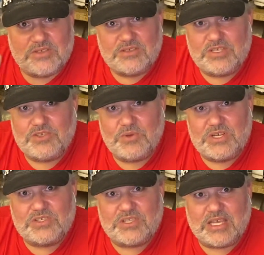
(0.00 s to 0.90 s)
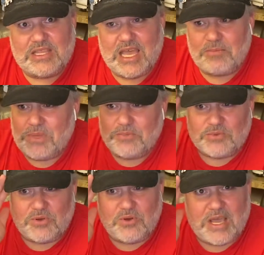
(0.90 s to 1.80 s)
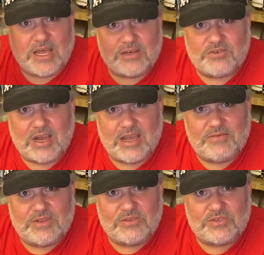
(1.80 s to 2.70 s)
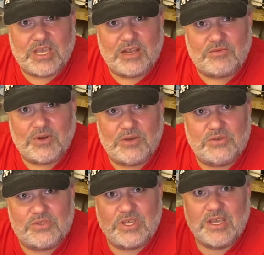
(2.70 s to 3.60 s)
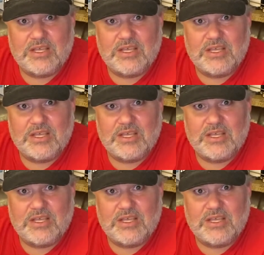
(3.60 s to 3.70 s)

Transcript: Situations like that, people don't know how to drive in those kind of roads.